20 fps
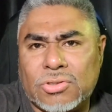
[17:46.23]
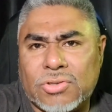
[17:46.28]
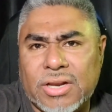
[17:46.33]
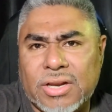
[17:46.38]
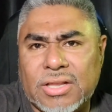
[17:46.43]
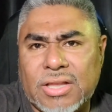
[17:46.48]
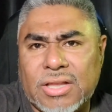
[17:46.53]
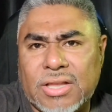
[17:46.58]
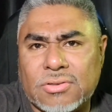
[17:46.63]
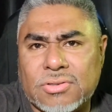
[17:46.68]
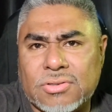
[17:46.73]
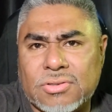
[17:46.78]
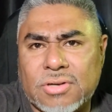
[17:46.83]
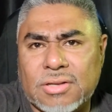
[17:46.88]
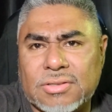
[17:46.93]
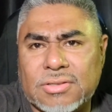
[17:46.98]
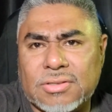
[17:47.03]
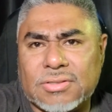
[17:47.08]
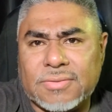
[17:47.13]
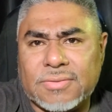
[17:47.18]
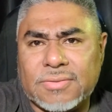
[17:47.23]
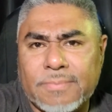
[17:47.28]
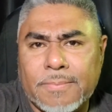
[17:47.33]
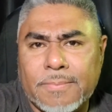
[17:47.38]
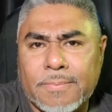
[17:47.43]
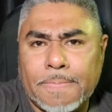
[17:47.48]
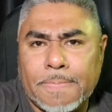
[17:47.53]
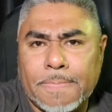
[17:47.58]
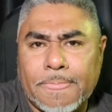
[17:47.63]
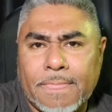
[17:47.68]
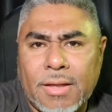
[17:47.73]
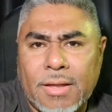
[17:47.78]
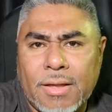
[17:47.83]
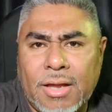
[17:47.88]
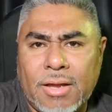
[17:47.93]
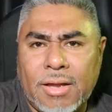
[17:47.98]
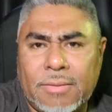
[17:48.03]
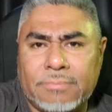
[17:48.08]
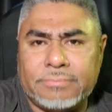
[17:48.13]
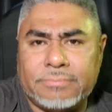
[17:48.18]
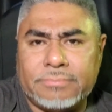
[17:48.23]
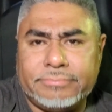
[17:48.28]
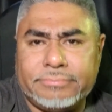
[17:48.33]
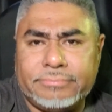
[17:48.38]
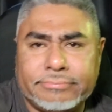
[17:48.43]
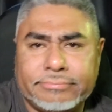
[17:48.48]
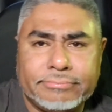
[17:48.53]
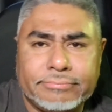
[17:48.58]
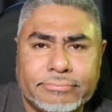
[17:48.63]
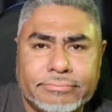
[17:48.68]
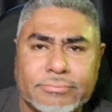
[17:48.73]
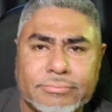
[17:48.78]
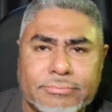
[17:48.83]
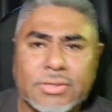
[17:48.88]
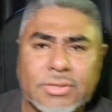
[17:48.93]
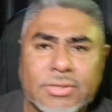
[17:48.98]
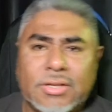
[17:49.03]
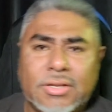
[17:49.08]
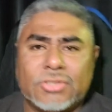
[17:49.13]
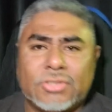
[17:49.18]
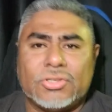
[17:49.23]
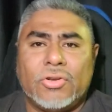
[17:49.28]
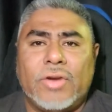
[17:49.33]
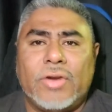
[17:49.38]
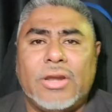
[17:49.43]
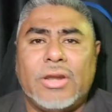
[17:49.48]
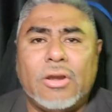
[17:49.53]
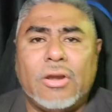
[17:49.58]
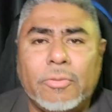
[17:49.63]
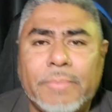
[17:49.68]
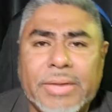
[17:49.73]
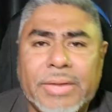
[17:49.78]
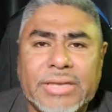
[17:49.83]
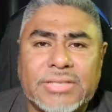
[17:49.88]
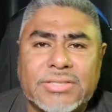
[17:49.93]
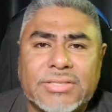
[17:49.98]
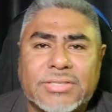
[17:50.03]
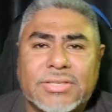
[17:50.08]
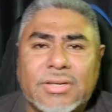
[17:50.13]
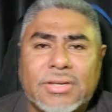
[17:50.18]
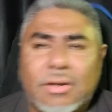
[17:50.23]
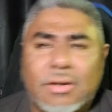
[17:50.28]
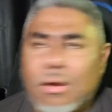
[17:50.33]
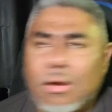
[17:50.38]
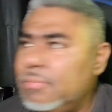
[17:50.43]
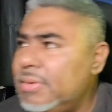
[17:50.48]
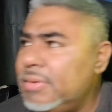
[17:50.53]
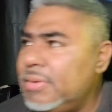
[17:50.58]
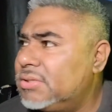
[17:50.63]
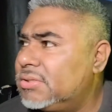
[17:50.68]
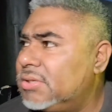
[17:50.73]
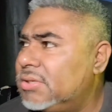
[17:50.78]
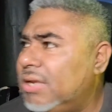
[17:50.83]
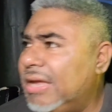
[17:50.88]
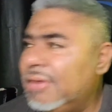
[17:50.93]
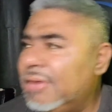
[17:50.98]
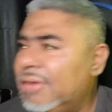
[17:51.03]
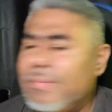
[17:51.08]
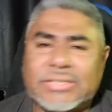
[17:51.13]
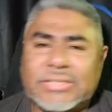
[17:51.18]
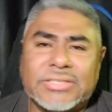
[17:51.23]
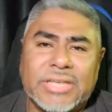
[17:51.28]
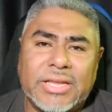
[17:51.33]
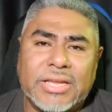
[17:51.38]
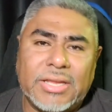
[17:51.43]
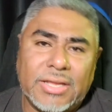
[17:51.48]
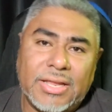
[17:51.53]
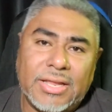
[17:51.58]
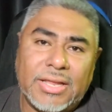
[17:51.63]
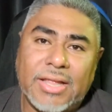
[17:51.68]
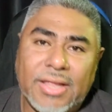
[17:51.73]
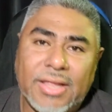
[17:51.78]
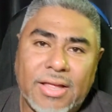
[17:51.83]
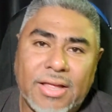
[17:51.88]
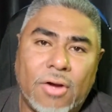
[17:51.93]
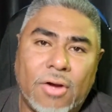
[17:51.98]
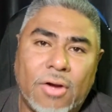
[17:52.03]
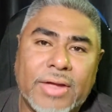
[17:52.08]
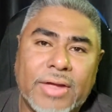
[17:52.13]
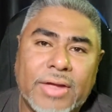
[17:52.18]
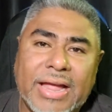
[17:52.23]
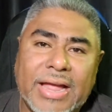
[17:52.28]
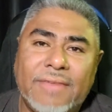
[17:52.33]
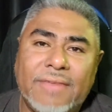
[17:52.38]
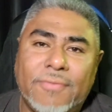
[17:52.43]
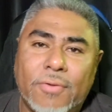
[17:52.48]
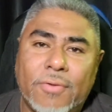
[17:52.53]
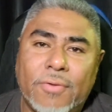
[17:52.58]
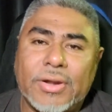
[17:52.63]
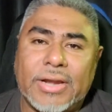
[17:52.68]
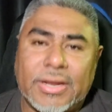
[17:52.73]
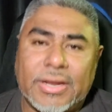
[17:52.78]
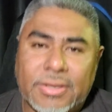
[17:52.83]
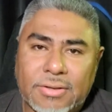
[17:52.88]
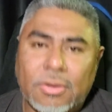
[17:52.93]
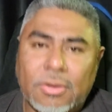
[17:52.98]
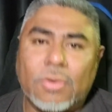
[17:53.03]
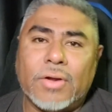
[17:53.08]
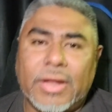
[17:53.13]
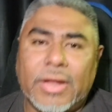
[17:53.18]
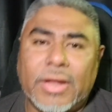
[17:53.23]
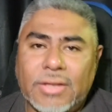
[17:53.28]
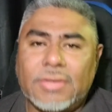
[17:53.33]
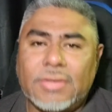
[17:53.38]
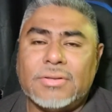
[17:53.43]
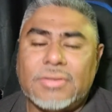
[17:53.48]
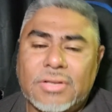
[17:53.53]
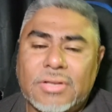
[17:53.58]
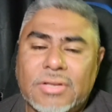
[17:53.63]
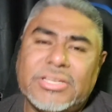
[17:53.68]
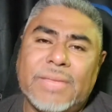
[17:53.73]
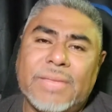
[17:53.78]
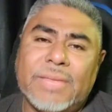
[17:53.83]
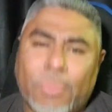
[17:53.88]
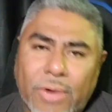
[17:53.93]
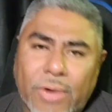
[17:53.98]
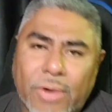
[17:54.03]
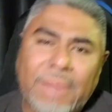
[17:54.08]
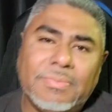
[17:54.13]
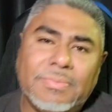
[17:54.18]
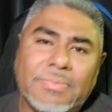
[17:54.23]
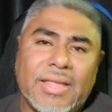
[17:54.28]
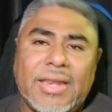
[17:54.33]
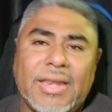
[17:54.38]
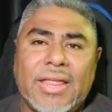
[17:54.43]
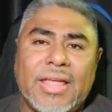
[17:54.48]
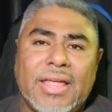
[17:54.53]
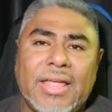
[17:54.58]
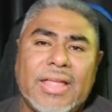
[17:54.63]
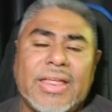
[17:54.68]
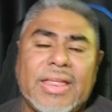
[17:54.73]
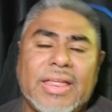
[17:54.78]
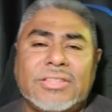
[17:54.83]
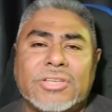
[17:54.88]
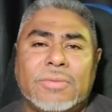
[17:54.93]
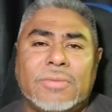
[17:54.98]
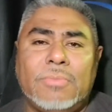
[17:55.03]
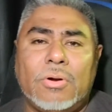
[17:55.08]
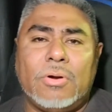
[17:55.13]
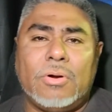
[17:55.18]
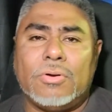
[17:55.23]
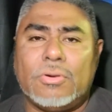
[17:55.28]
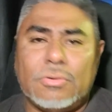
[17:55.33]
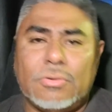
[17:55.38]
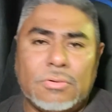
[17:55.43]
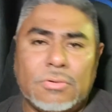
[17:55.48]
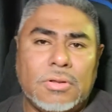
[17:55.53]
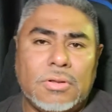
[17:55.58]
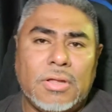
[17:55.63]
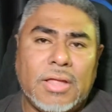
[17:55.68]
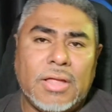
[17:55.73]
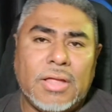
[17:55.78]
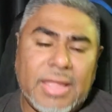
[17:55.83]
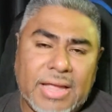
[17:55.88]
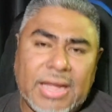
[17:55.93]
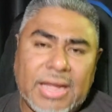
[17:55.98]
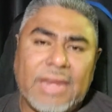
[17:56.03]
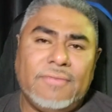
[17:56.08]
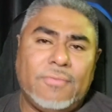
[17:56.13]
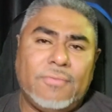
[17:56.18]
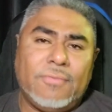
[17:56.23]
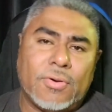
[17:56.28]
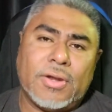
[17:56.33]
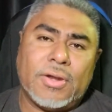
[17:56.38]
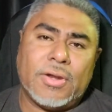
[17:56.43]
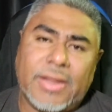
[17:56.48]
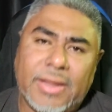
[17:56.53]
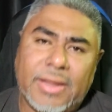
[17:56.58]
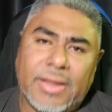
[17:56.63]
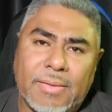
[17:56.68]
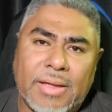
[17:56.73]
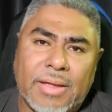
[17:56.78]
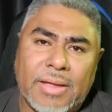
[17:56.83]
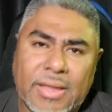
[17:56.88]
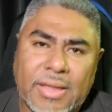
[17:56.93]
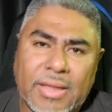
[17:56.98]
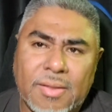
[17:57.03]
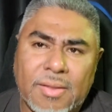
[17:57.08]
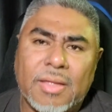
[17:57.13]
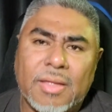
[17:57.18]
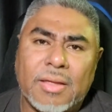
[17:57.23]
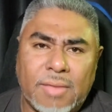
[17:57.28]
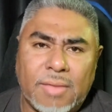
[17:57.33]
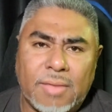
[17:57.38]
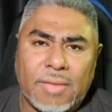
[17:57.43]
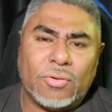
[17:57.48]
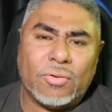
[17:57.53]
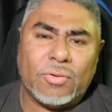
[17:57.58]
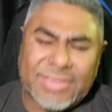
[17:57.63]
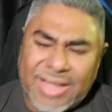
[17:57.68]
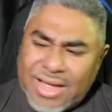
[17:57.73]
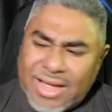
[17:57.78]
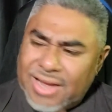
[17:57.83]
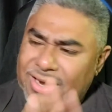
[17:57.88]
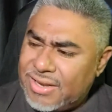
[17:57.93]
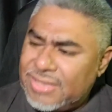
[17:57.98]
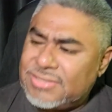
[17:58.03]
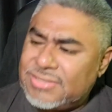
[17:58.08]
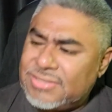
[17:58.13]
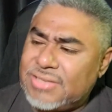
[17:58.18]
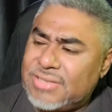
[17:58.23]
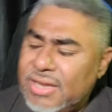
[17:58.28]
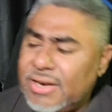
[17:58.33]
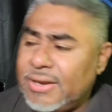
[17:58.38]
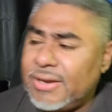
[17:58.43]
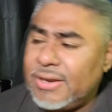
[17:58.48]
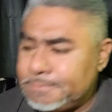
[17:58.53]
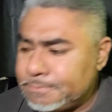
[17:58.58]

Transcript: out trucks. You estoy en Long Beach, LBC. Okay, California. Okay. Sí, Prime tiene intermodal en California, ahí en Fontana, esa área.